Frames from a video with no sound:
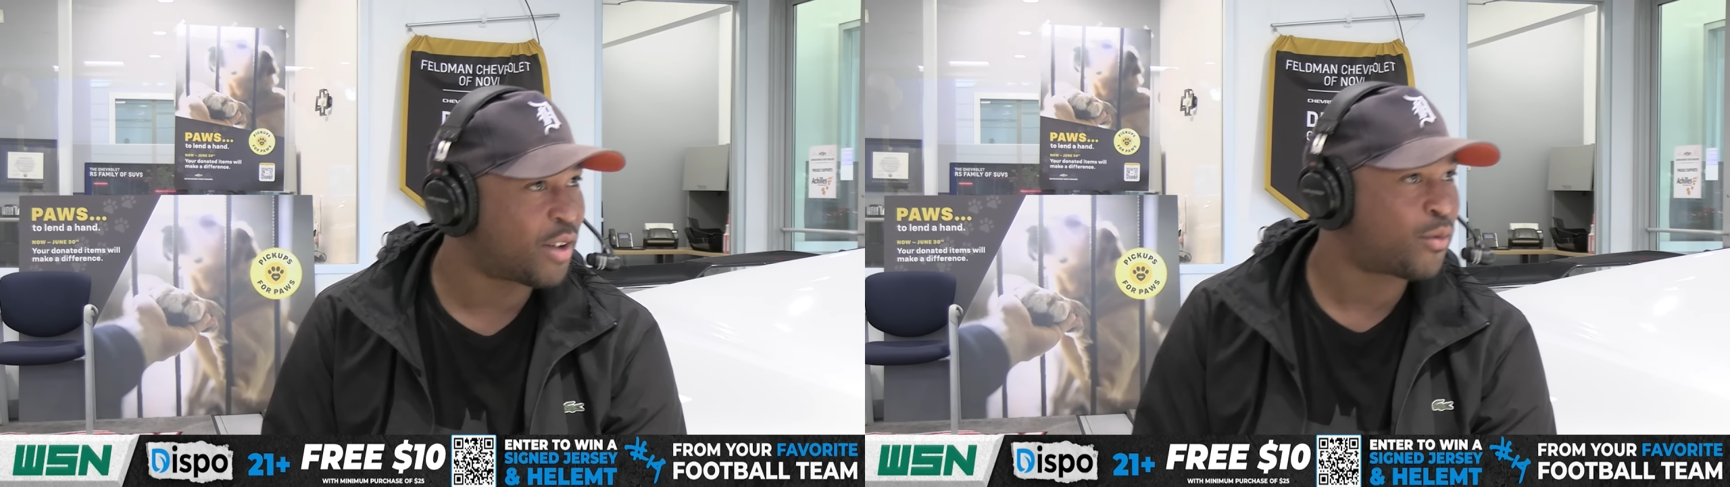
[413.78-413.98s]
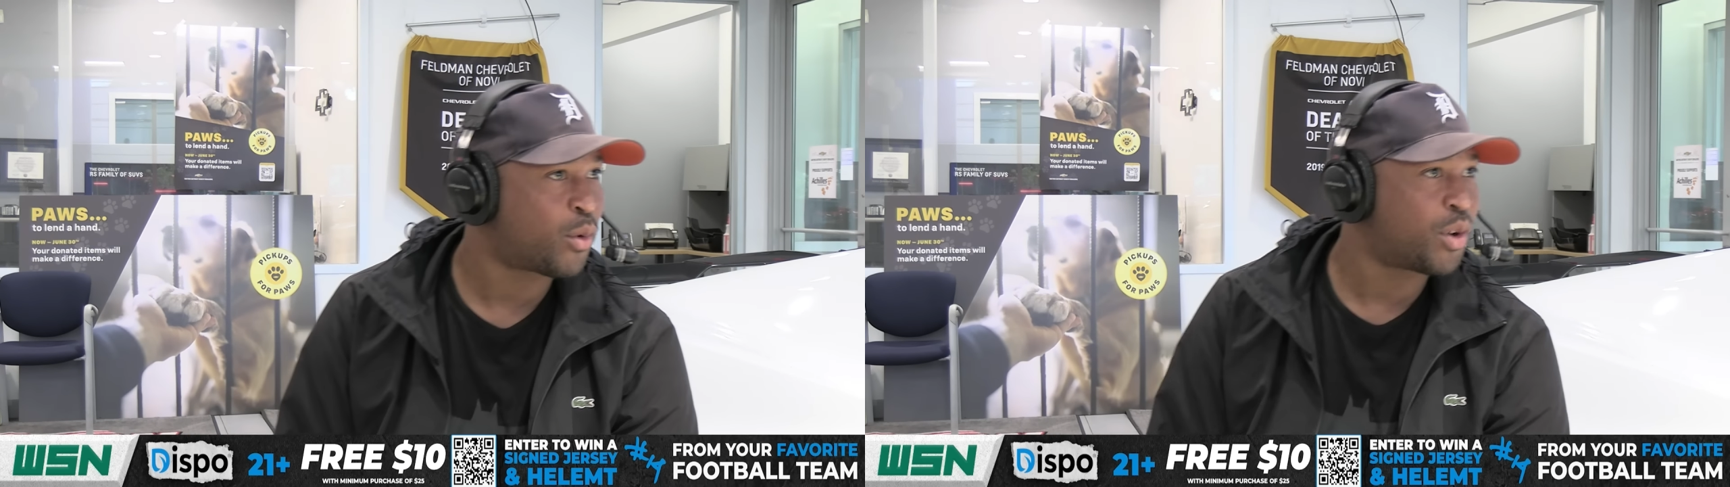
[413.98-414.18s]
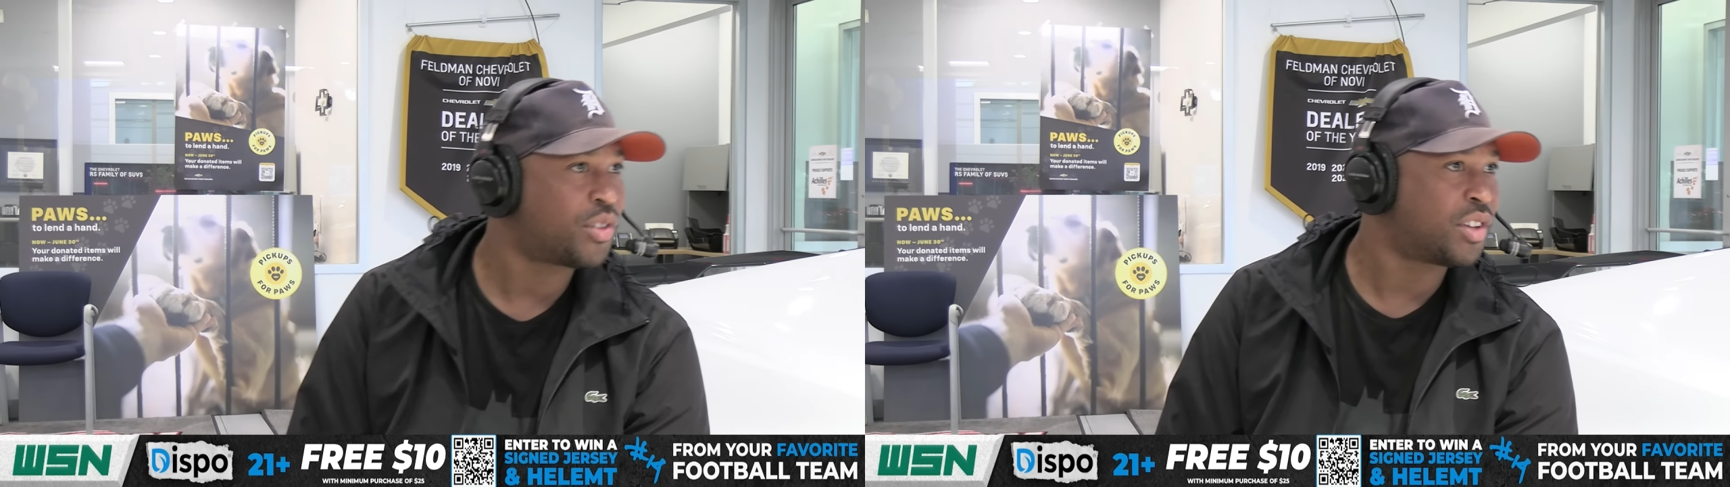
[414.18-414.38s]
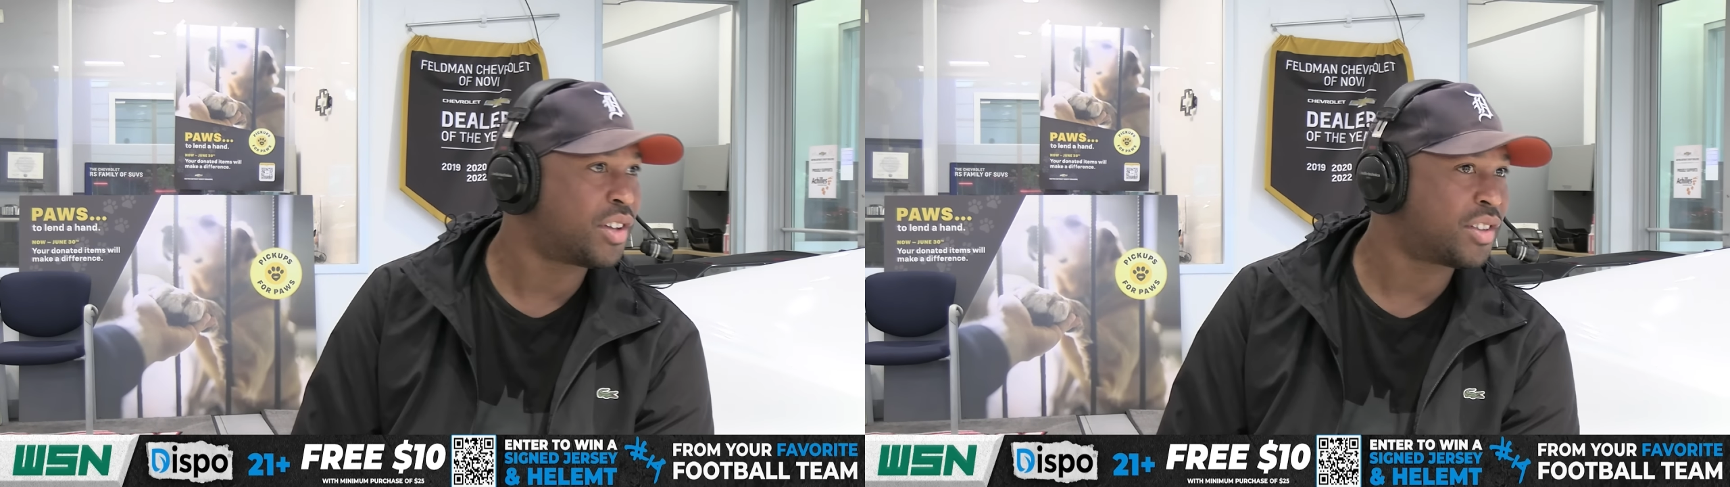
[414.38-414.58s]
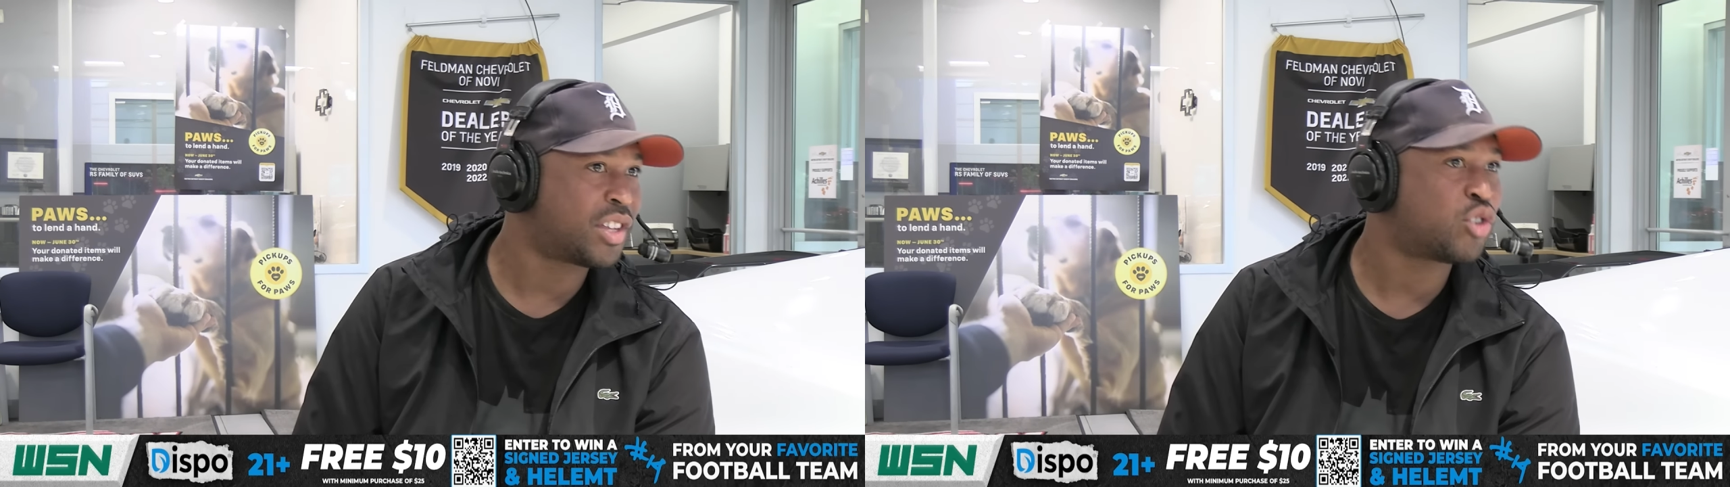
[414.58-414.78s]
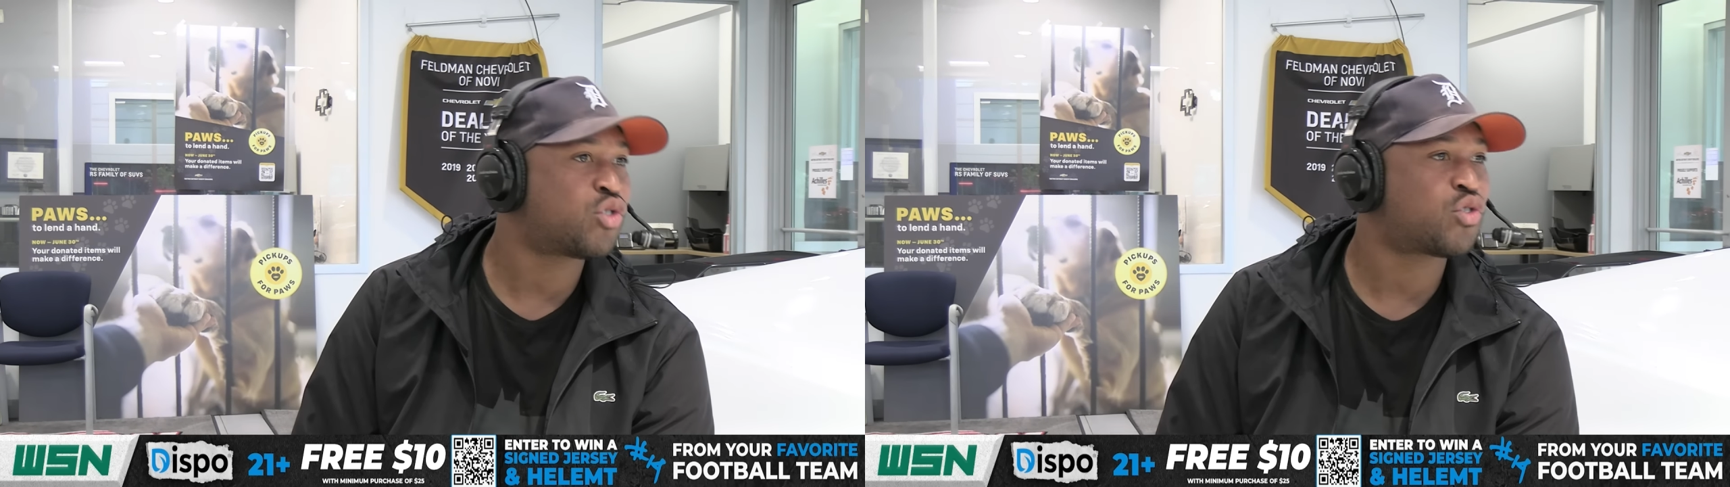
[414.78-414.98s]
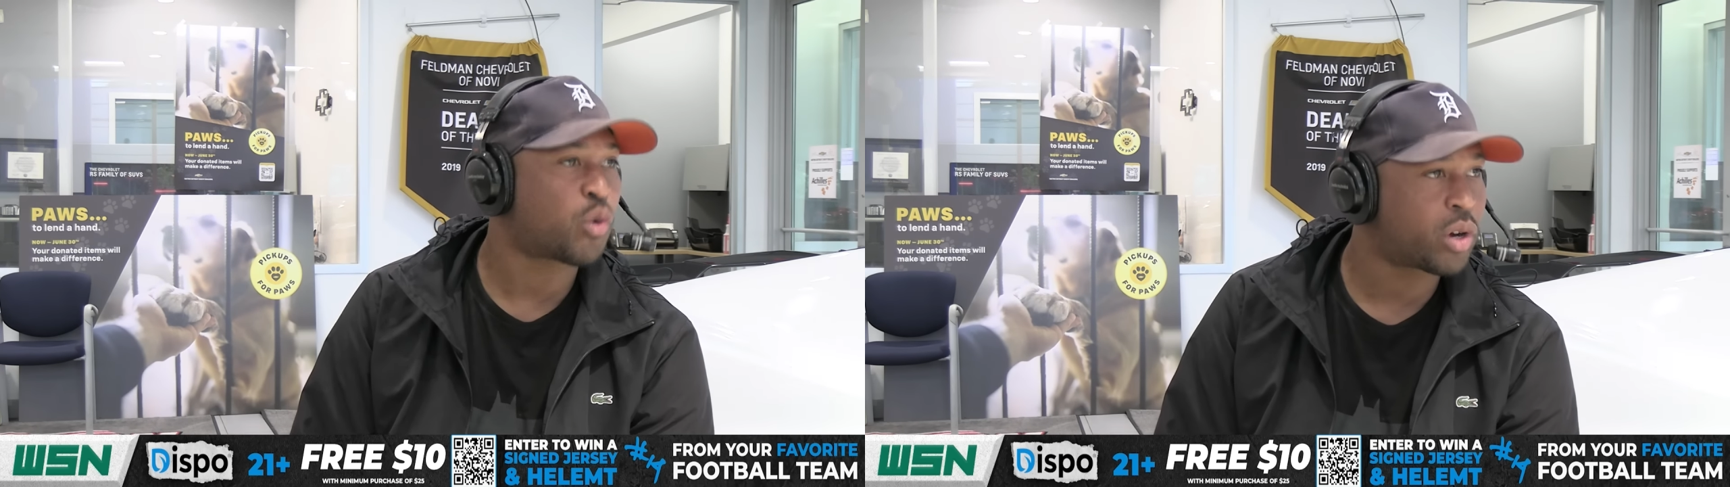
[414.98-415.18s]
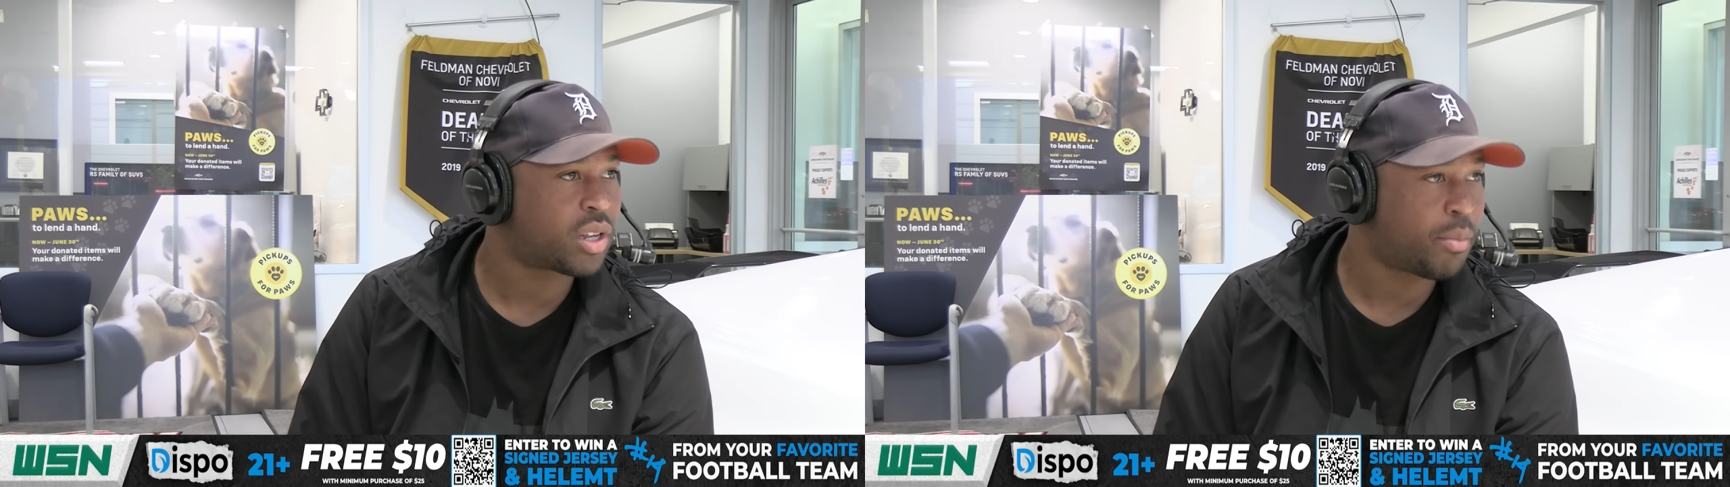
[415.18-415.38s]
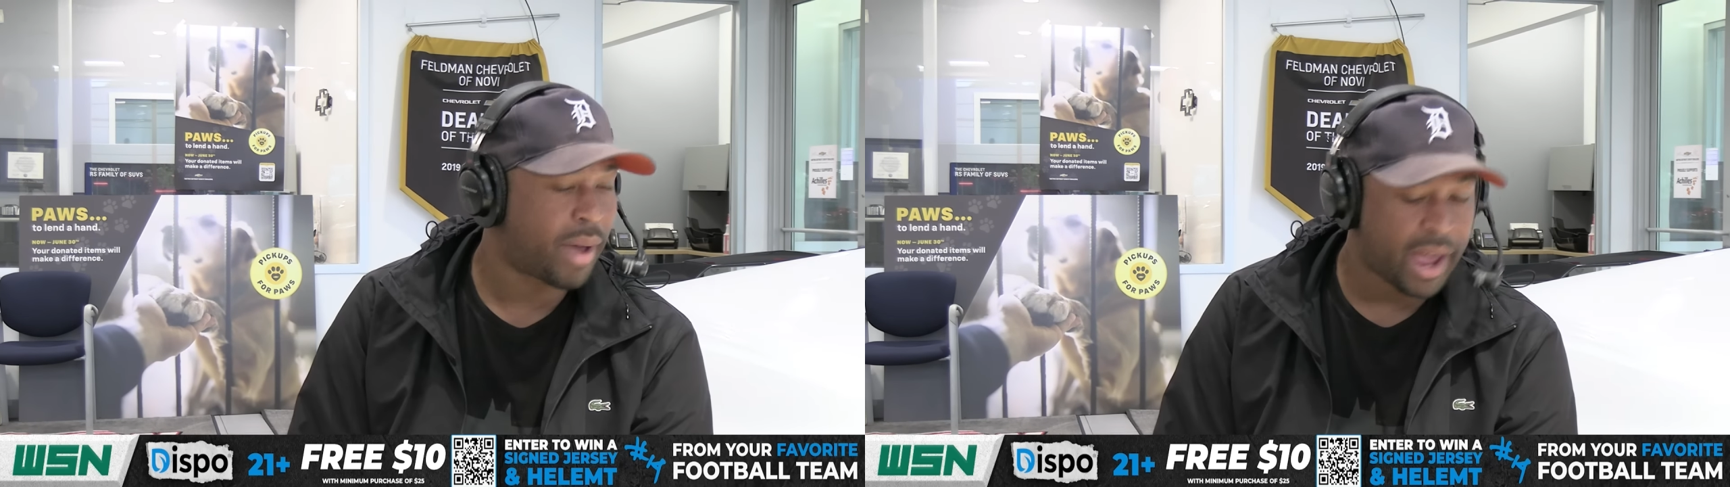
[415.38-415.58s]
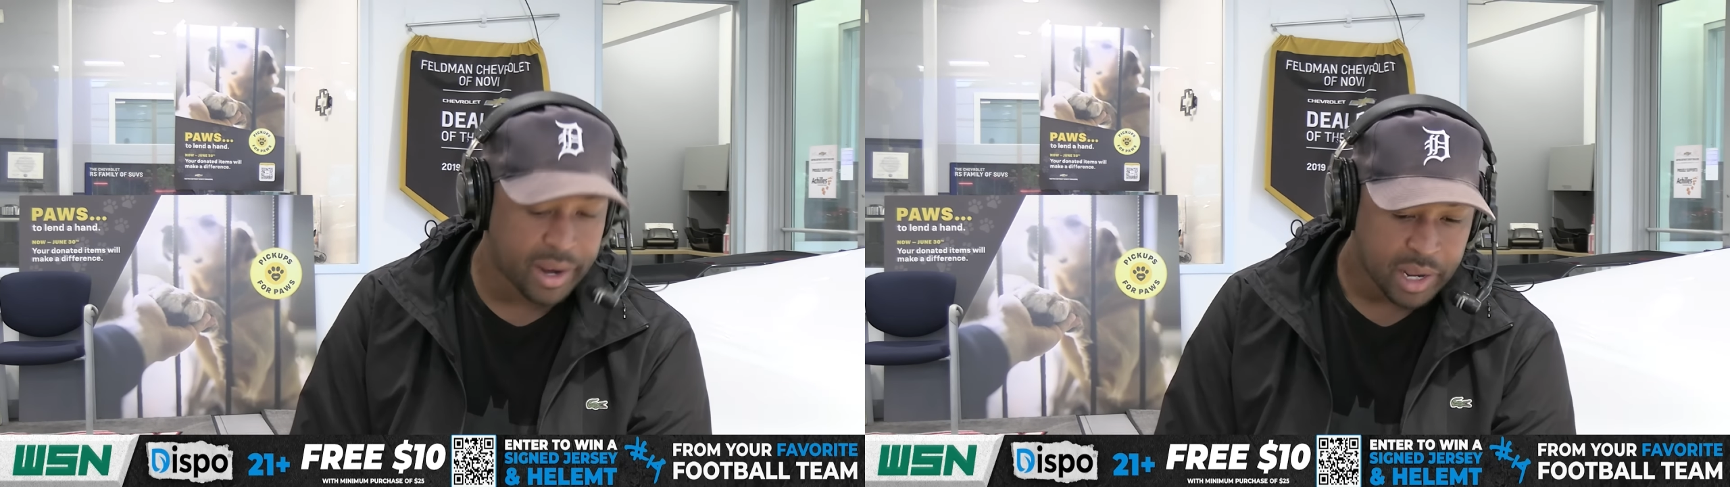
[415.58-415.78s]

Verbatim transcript: for the historically bad